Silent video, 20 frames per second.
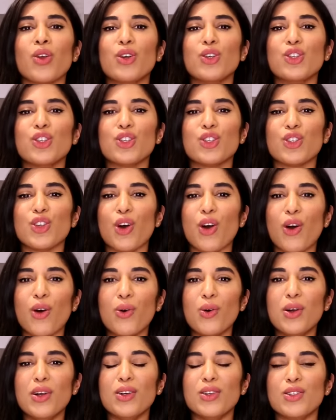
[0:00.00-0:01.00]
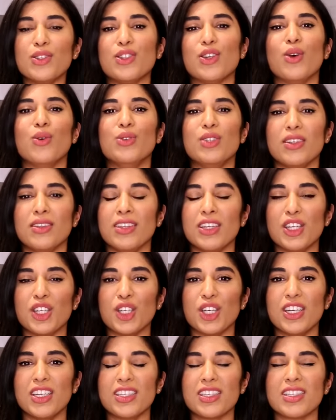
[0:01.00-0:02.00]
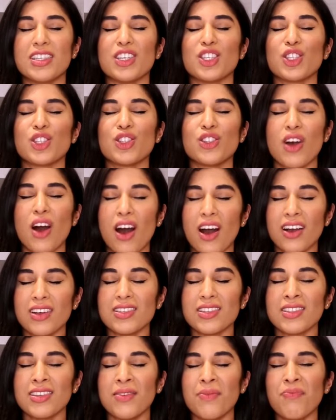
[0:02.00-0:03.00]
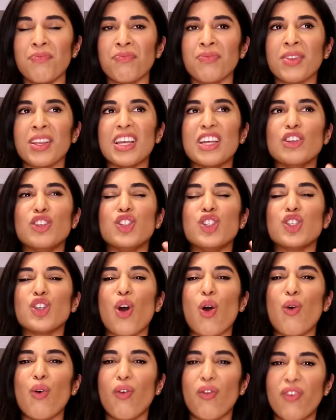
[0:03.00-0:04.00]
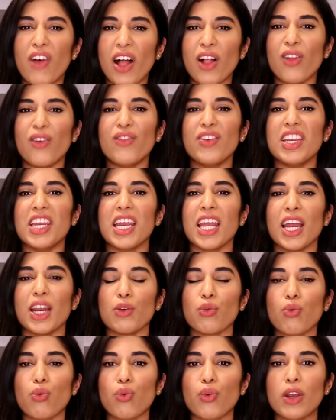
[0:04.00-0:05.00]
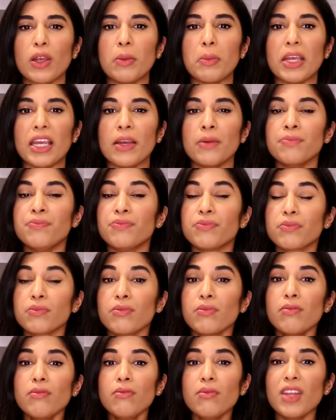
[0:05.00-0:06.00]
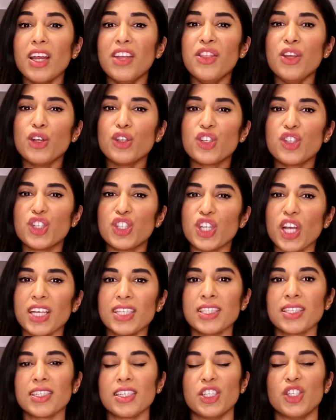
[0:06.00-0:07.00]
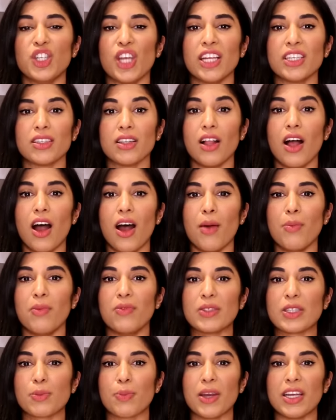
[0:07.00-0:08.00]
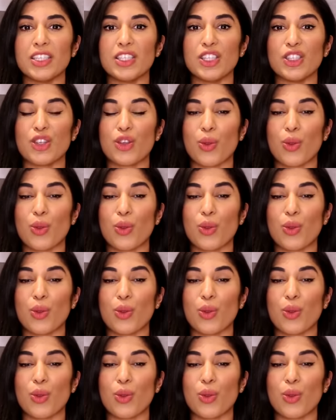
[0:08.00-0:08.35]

So, so delicious. The sauce is so velvety and creamy, and there's just a gentle hum of spices